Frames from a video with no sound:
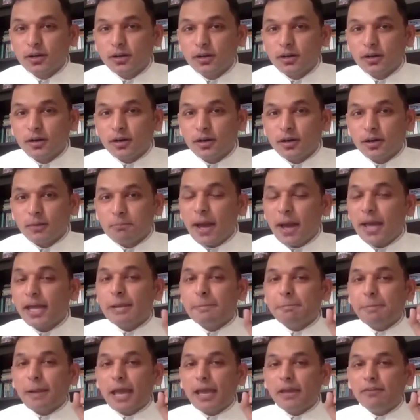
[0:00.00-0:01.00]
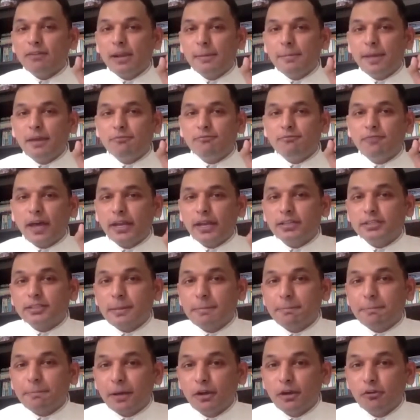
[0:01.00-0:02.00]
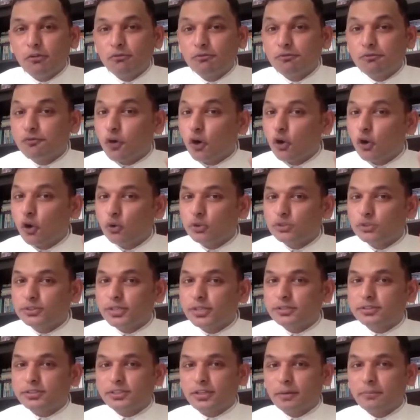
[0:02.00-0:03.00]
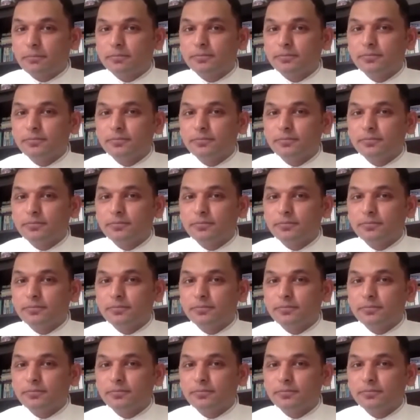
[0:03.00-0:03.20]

My reply will be very simple: follow system.